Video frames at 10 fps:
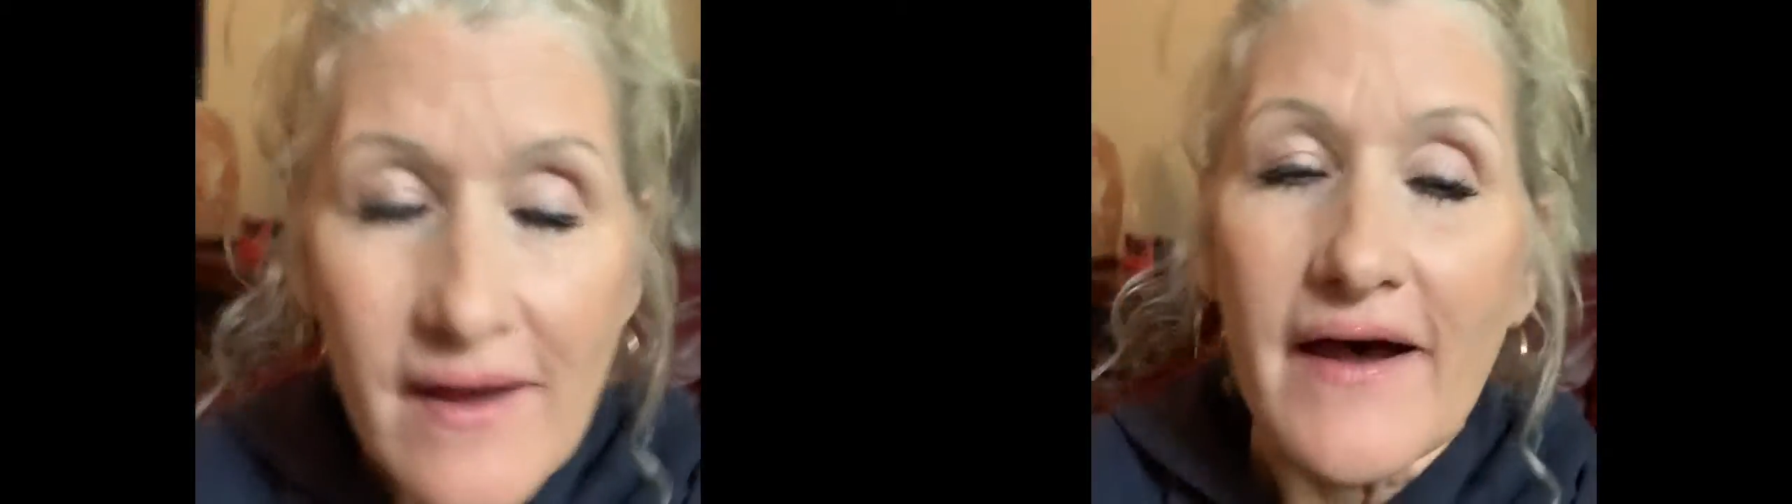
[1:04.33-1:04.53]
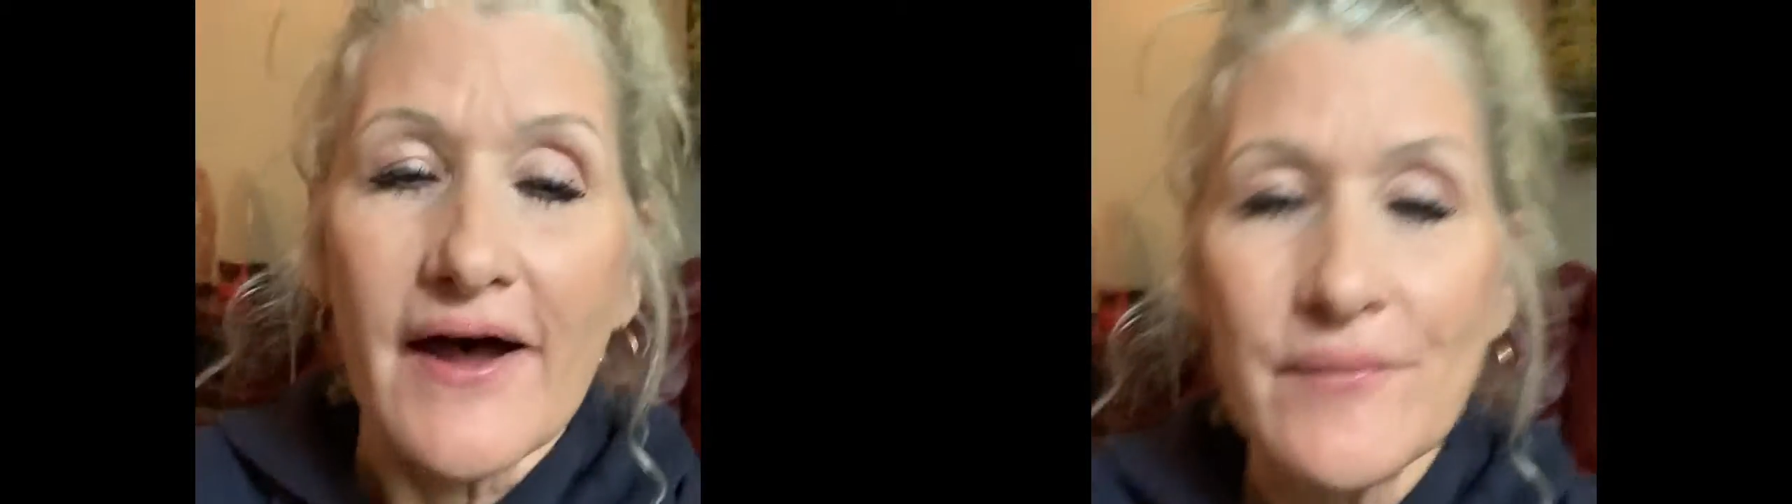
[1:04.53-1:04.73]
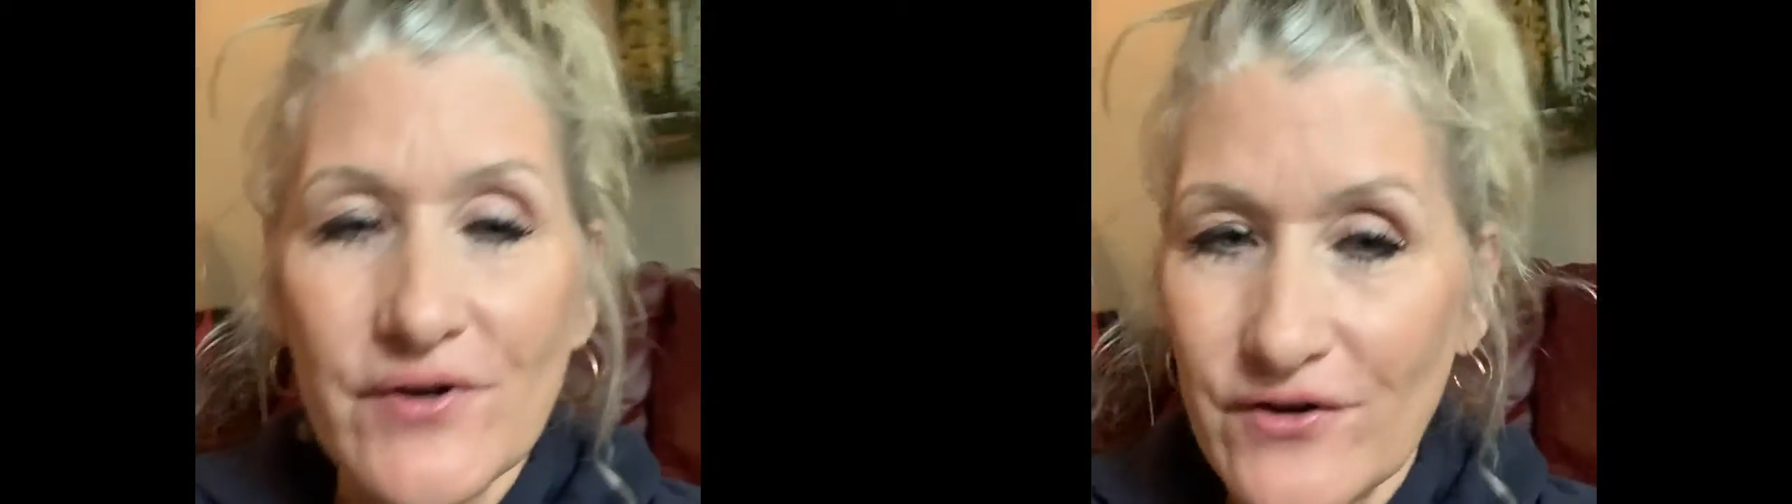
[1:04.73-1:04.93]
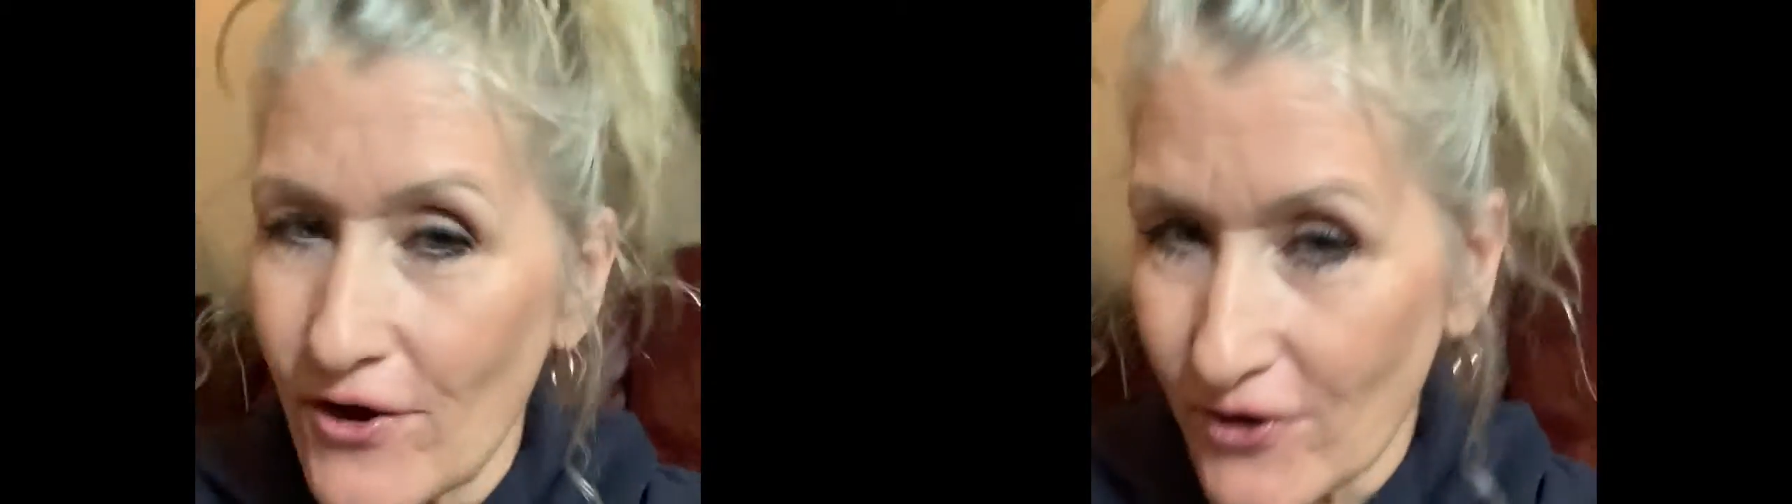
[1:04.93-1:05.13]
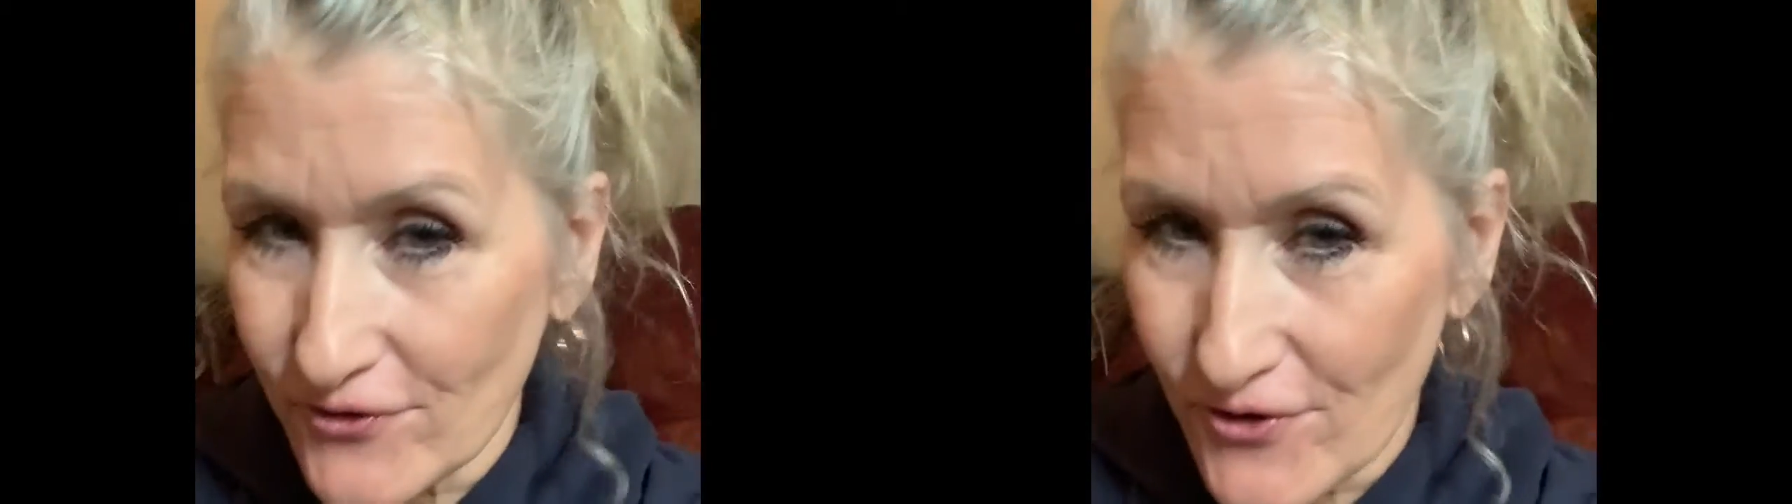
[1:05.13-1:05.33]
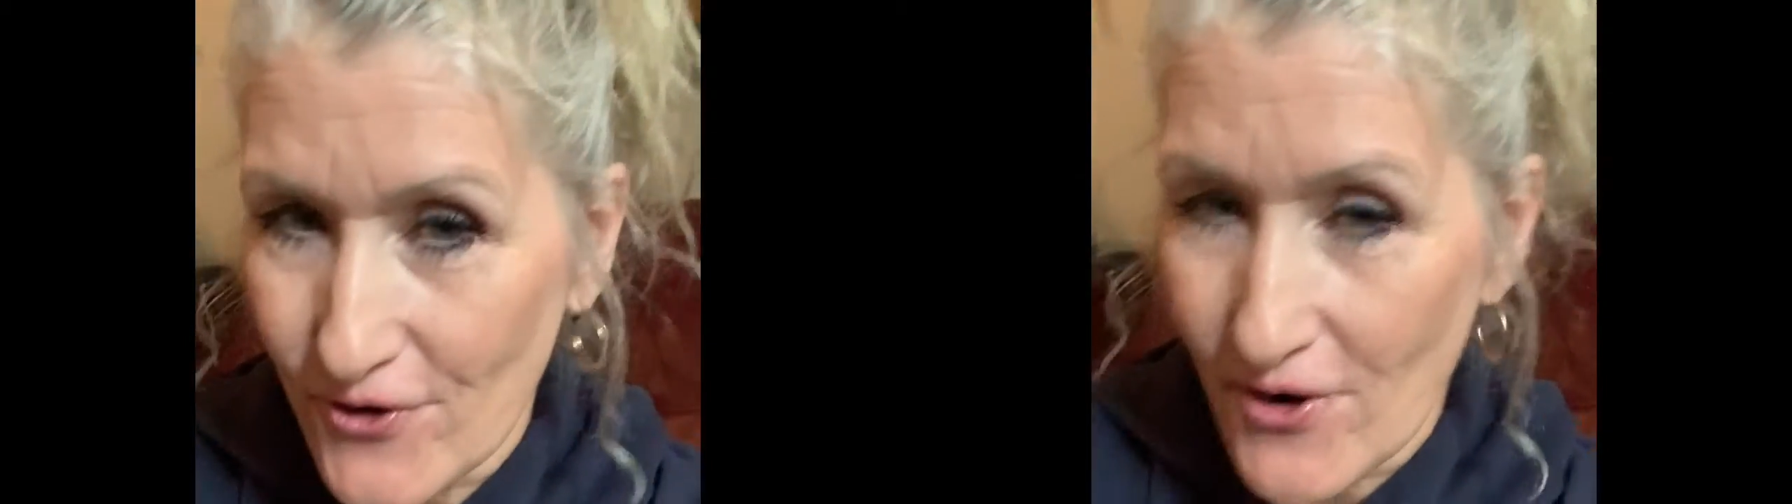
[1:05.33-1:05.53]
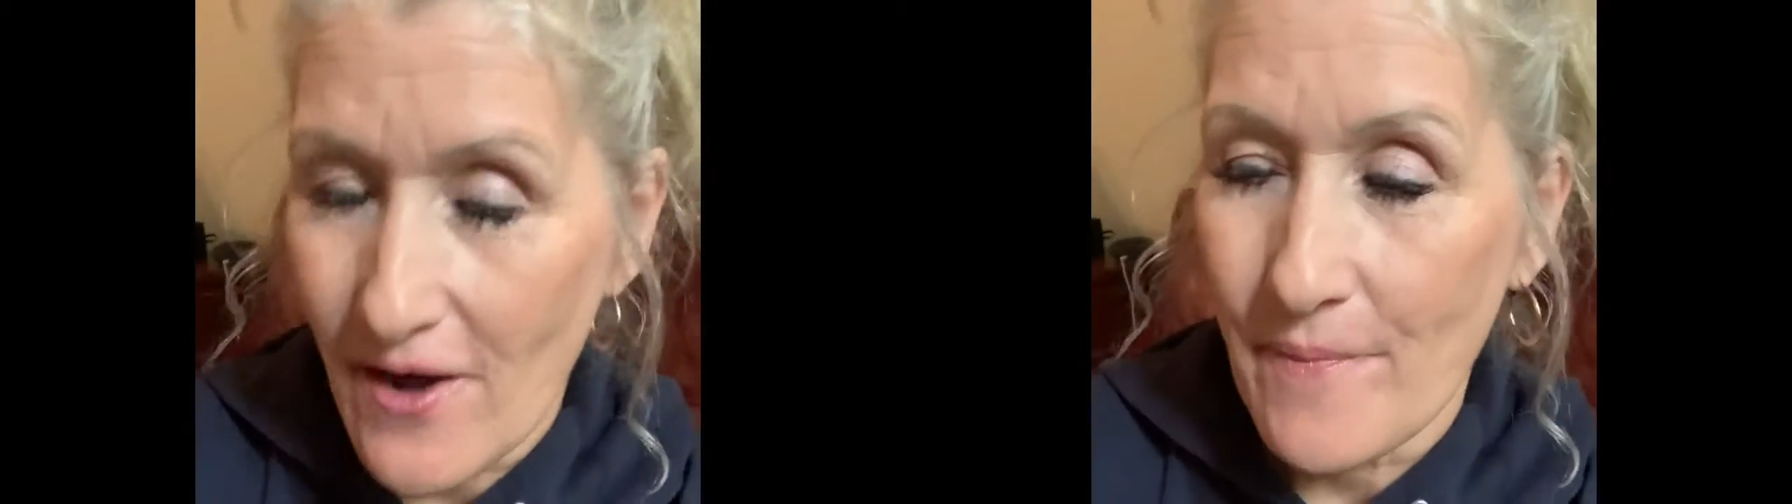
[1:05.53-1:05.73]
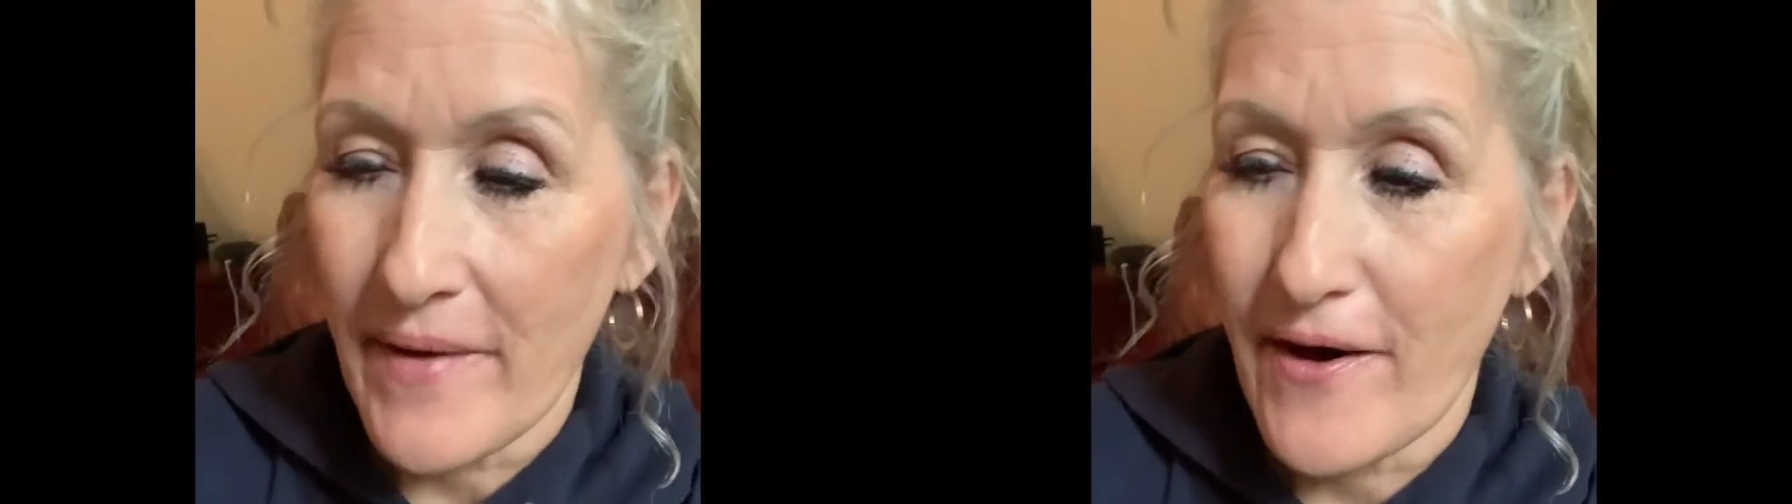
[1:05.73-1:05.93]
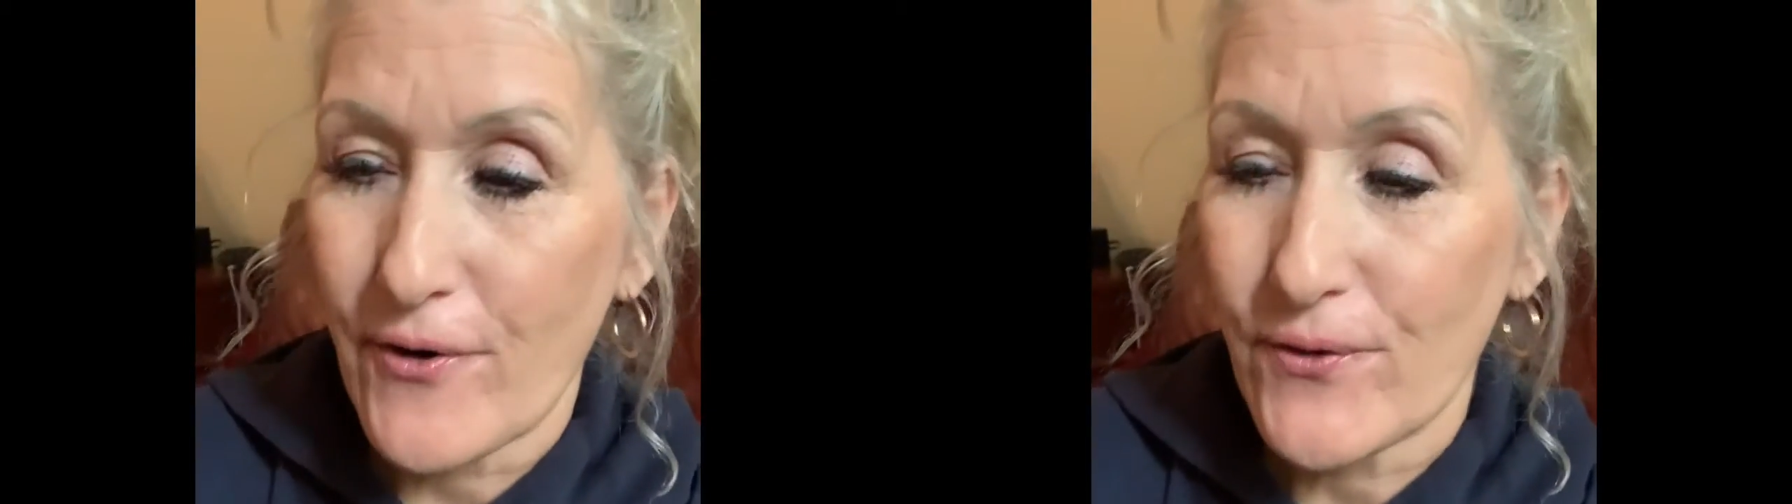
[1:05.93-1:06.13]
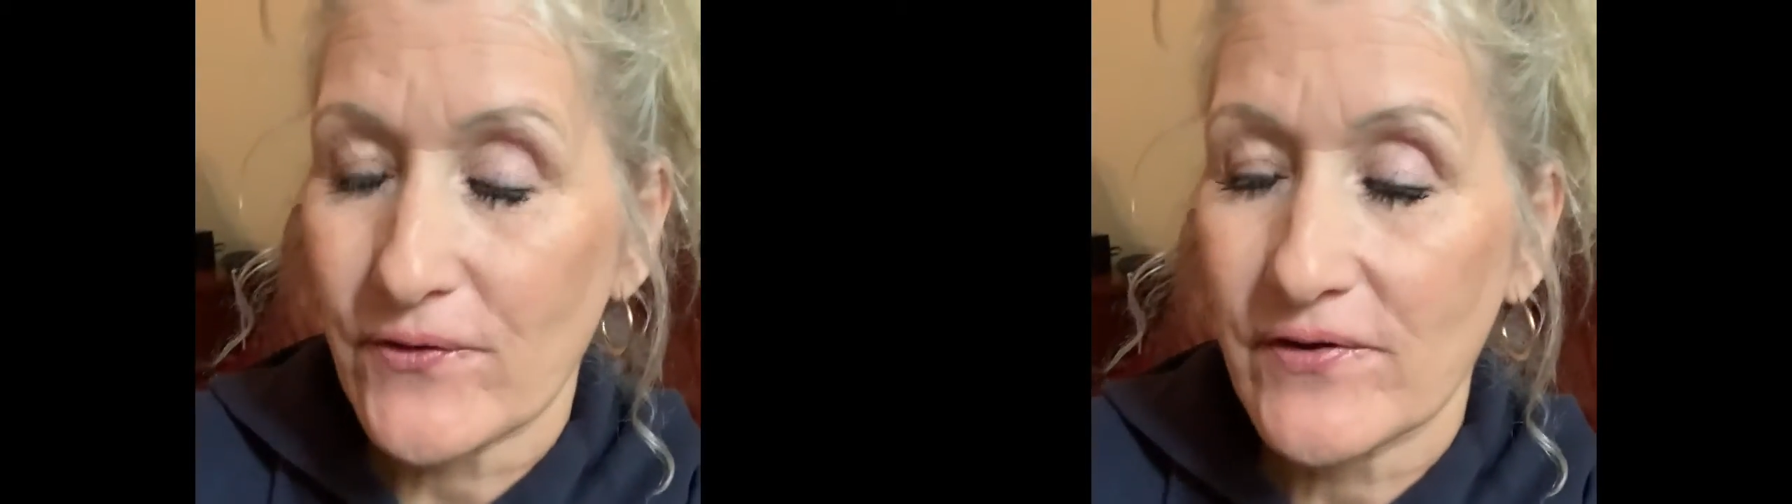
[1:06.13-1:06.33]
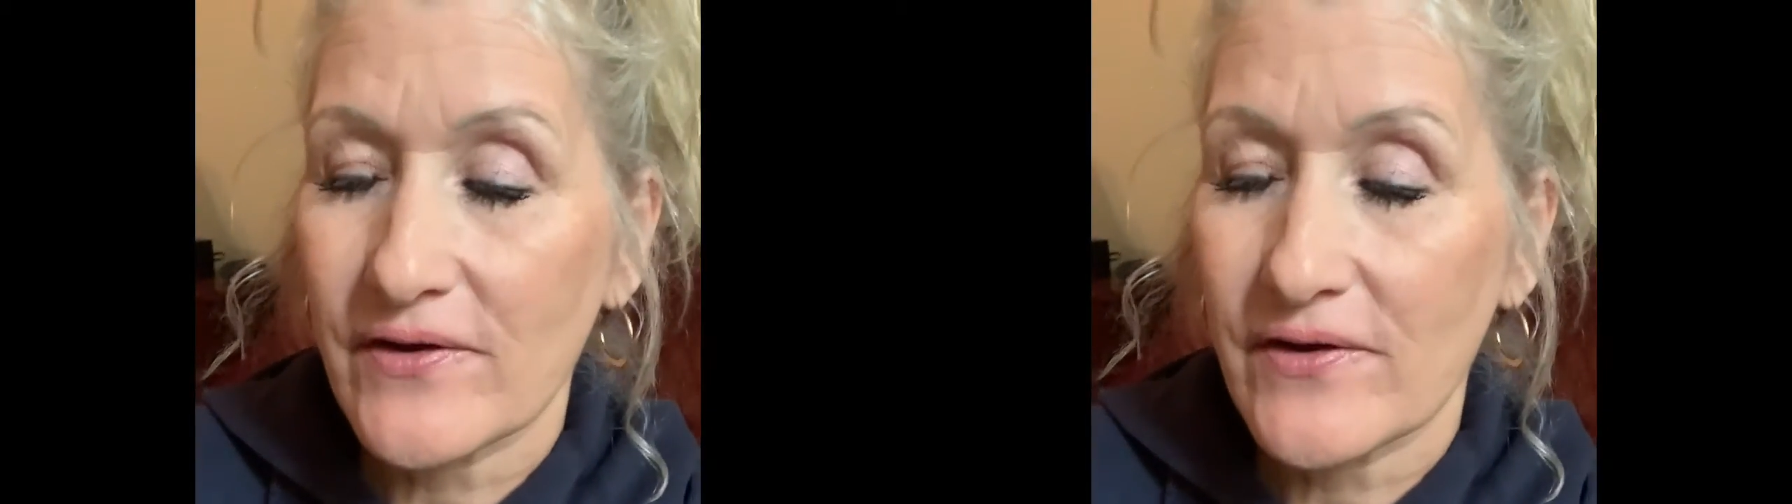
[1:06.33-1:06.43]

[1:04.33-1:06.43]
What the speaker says: I'm going to talk to her about